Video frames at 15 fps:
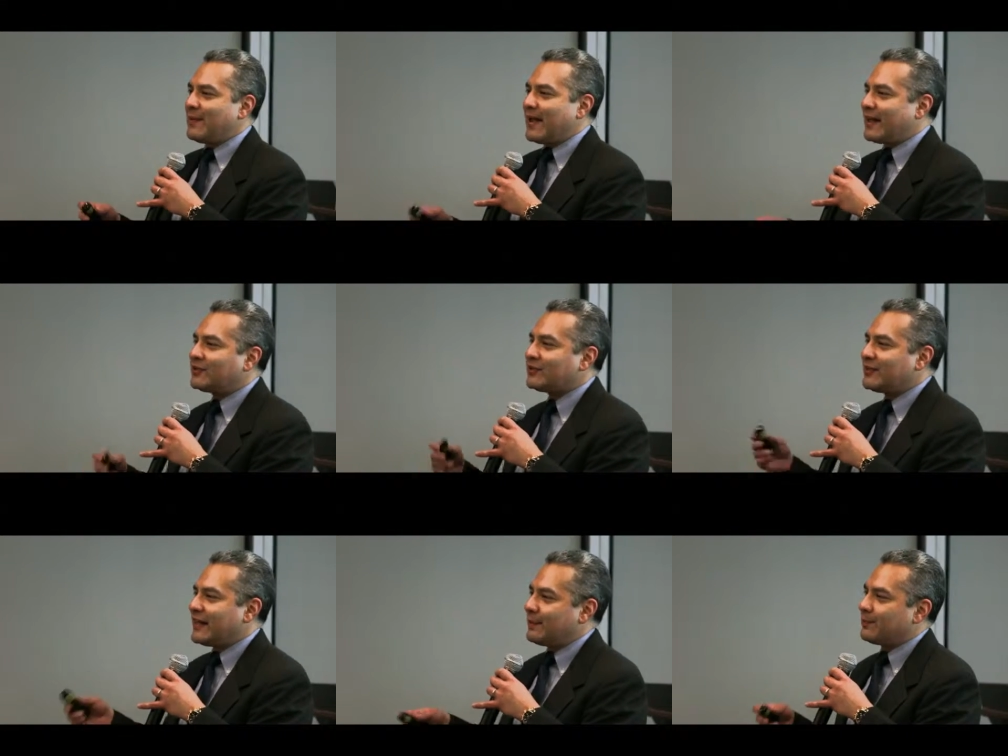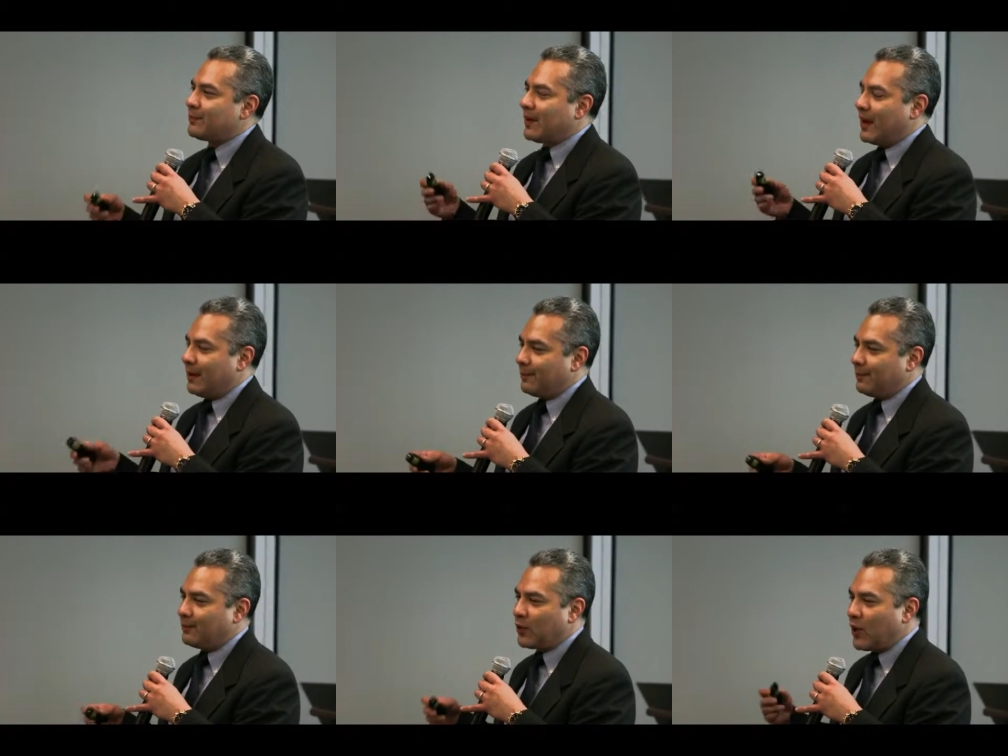He managed to take
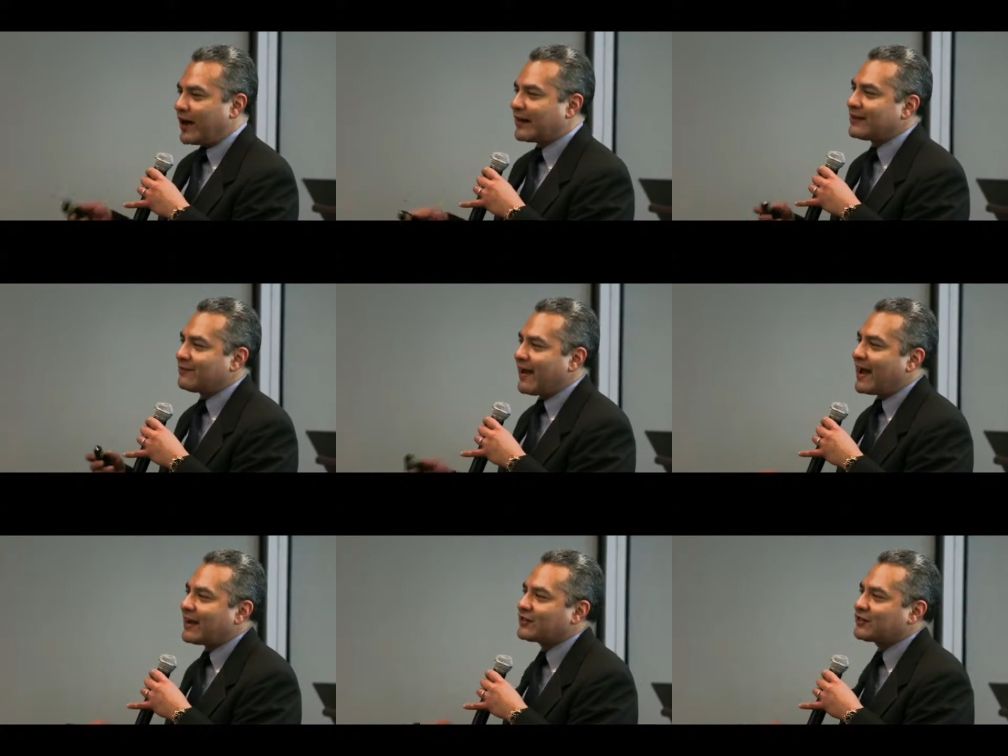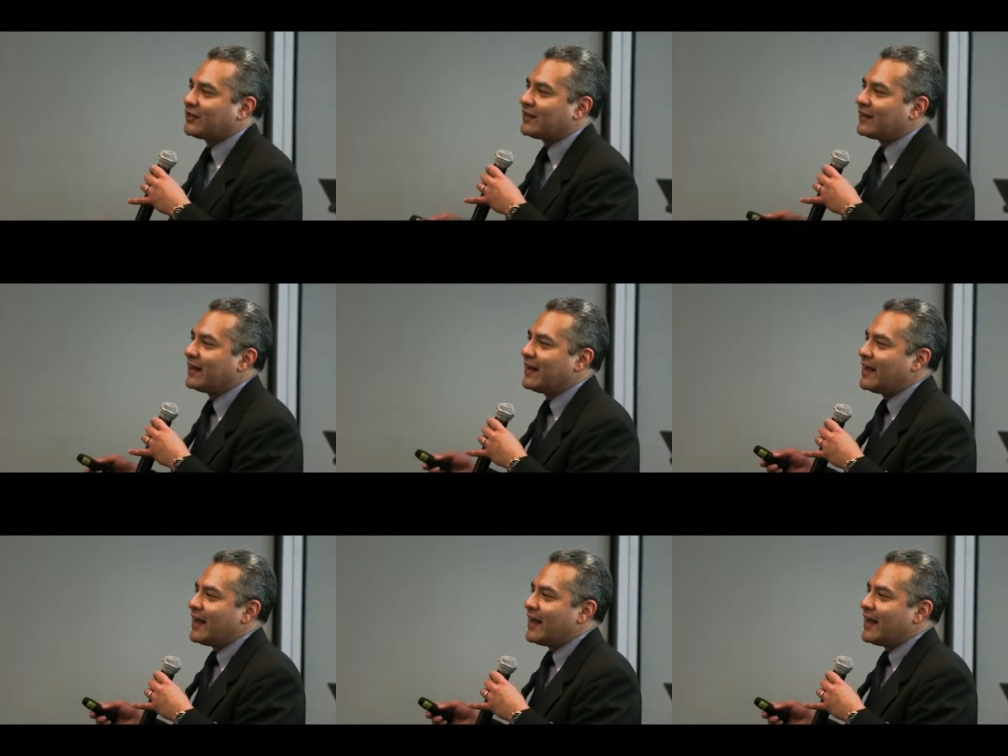proactive action,